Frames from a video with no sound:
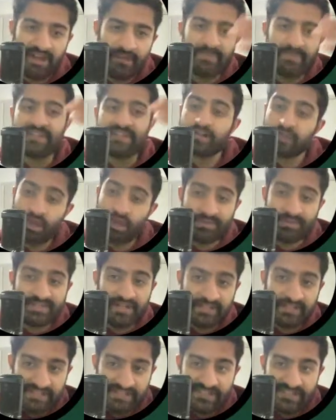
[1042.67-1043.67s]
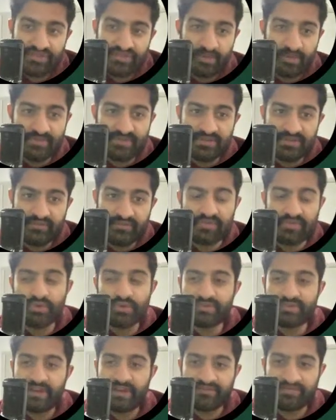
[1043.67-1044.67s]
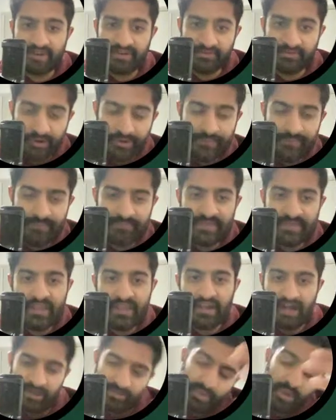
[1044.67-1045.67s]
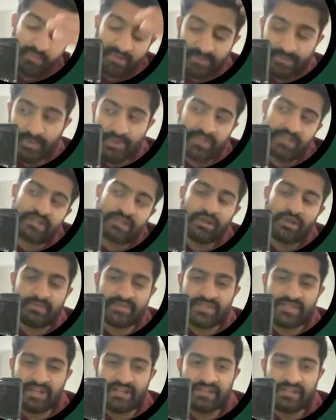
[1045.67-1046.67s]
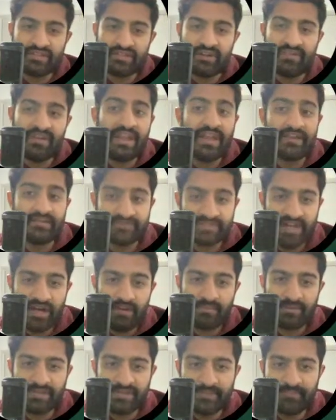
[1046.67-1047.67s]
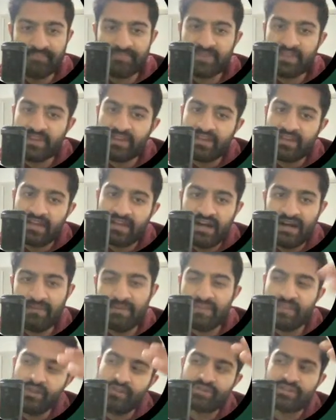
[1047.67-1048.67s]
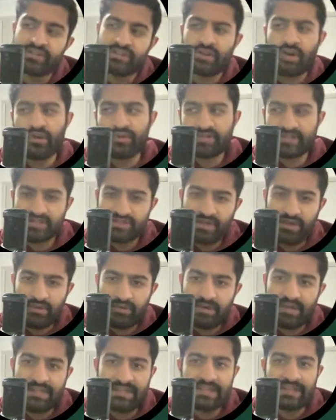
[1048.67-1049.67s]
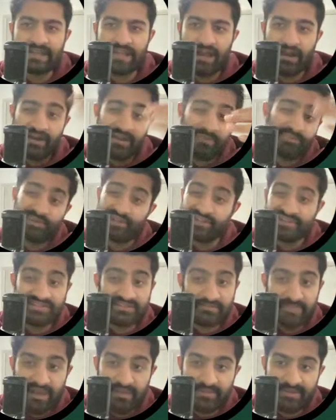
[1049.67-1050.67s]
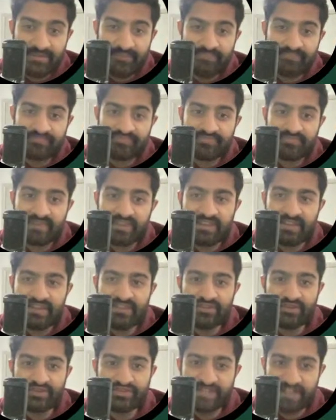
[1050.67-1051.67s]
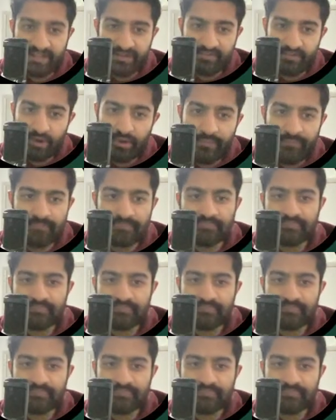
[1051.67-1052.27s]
I mean, Kolomatangi is an option, of course, at front row. I'd probably put Kolomatangi ahead of Tarpany. And then you can go Katoa, Kickout, and Preston maybe in your second row.